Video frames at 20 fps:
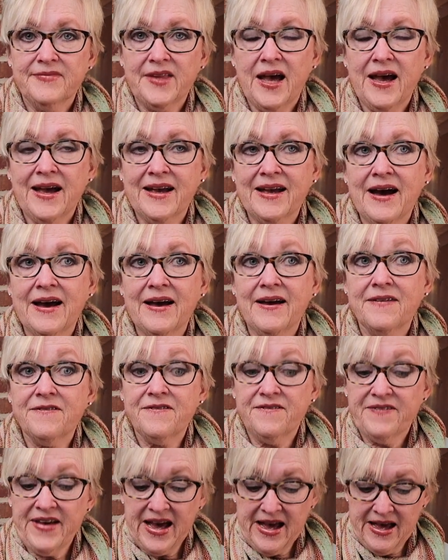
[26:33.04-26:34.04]
I got a
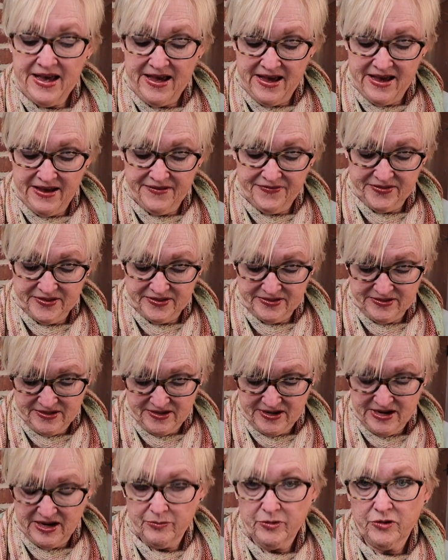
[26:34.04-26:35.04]
fat half this
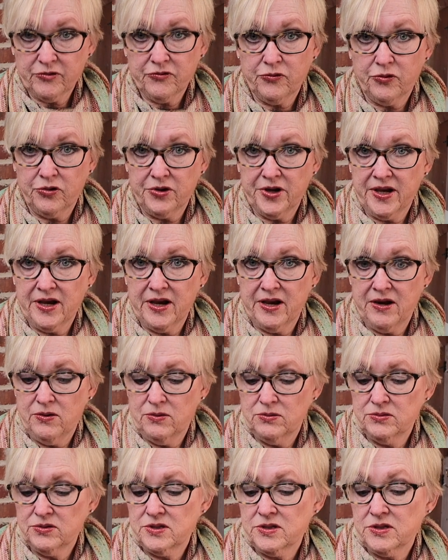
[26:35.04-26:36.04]
time of 40
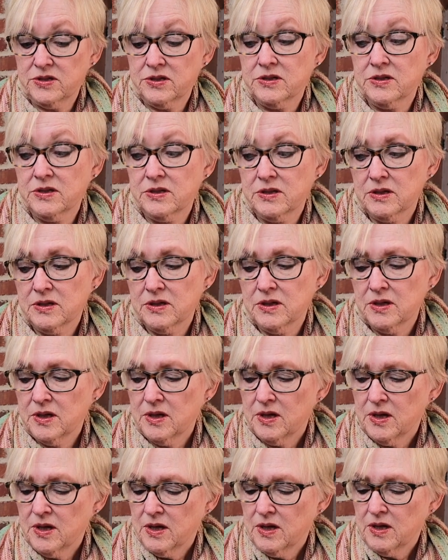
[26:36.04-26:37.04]
count.
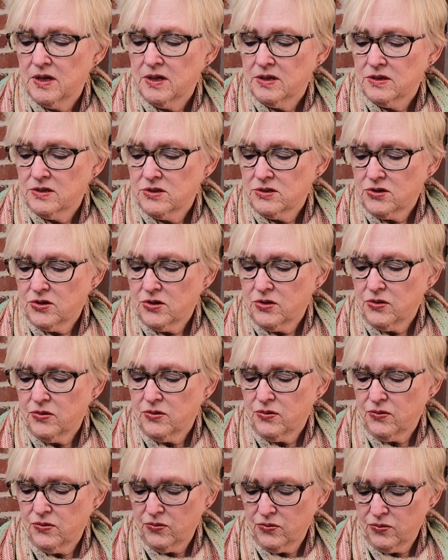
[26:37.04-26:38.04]

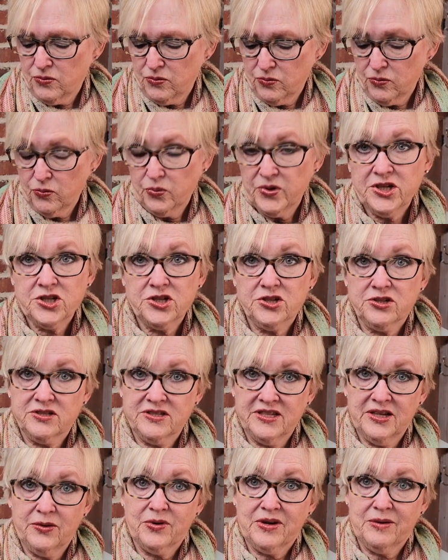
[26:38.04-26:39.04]
So we shall
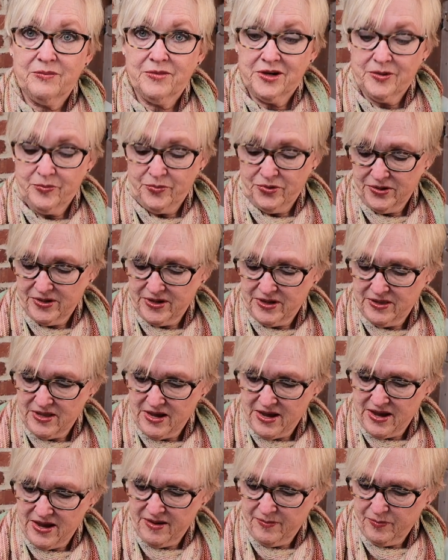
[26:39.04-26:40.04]
see what I'm going to put on
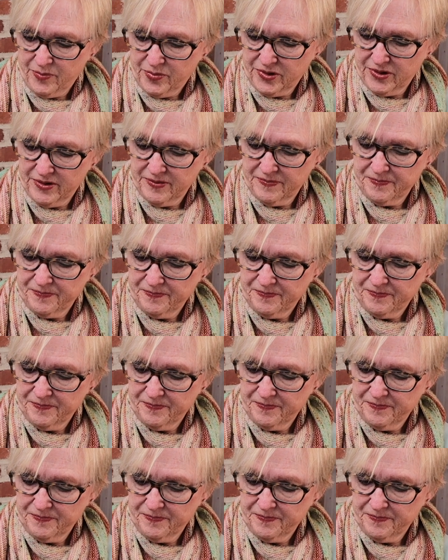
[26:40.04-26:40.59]
that, but